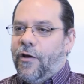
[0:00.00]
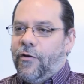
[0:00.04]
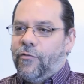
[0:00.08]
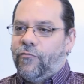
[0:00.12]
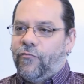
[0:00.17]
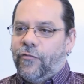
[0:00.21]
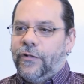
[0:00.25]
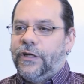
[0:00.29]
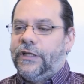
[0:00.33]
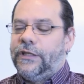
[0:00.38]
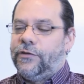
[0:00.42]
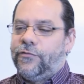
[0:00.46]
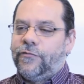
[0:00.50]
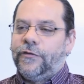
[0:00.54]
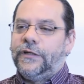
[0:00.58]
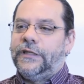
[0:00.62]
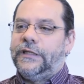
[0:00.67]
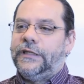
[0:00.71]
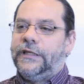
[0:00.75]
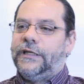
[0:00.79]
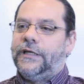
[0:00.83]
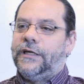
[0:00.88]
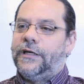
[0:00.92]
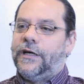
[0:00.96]
really,
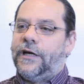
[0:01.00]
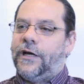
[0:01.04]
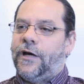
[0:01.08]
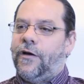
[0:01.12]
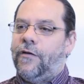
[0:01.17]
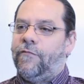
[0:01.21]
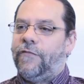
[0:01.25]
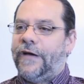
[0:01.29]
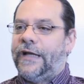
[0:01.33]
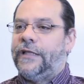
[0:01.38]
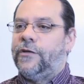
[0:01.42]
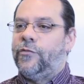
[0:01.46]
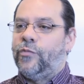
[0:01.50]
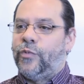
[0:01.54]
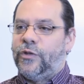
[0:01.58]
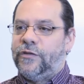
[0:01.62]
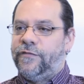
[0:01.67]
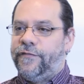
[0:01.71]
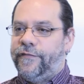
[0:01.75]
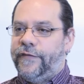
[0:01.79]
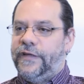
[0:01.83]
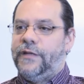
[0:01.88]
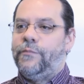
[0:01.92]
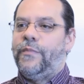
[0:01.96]
really uh, valuable
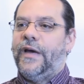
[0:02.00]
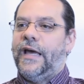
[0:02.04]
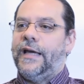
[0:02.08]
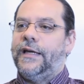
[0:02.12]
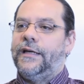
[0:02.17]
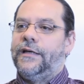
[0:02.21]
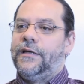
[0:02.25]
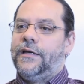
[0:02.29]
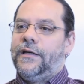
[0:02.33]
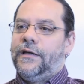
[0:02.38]
feedback.